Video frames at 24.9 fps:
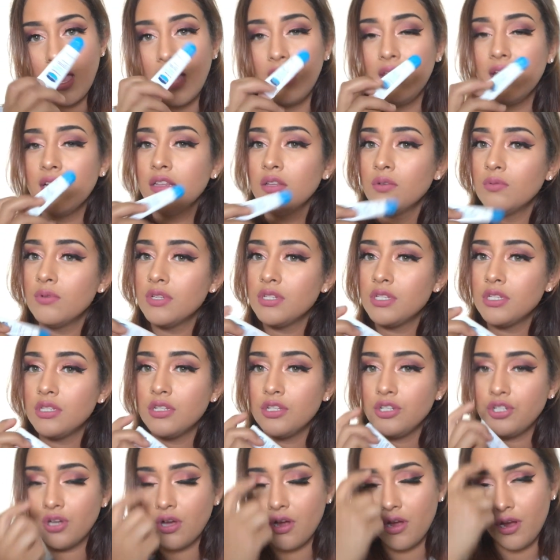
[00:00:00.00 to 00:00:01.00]
I like the ones in
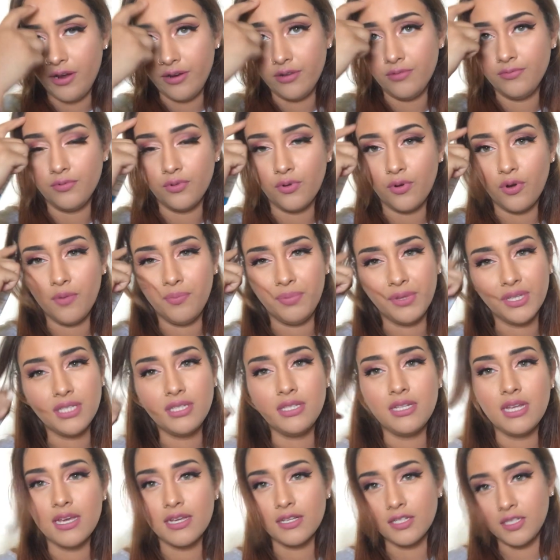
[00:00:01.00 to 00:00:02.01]
the jar or
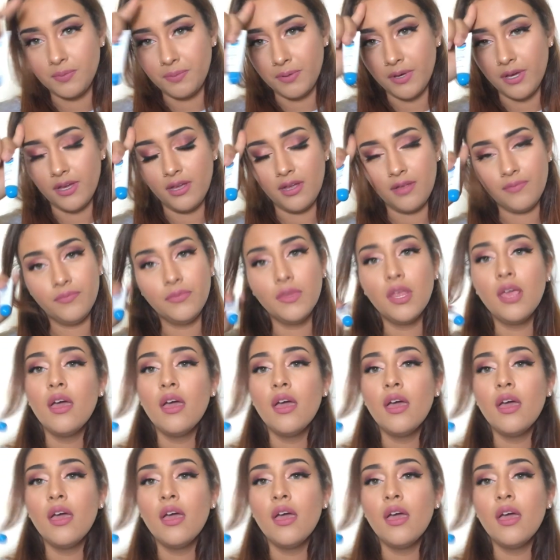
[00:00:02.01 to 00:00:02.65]
Blistex, but